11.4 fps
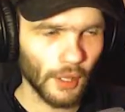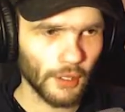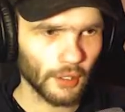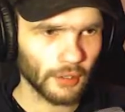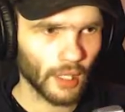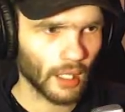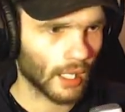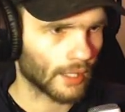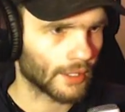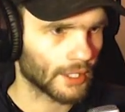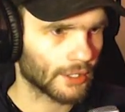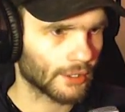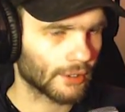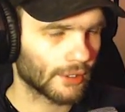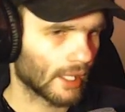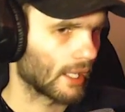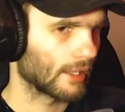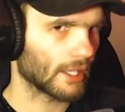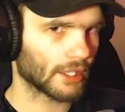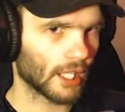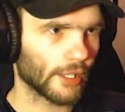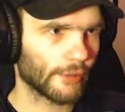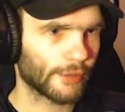I'm not gonna lie, this this
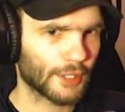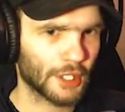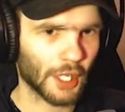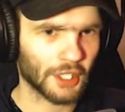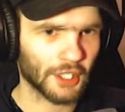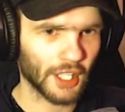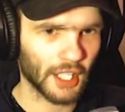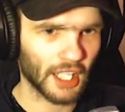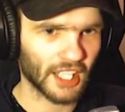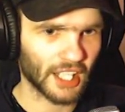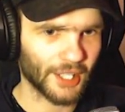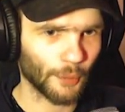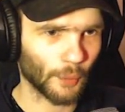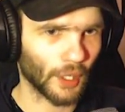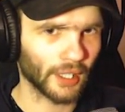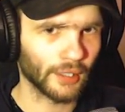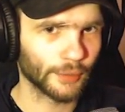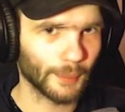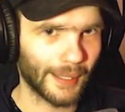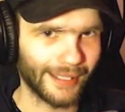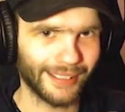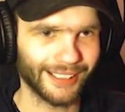kind of strategy is actually working for me.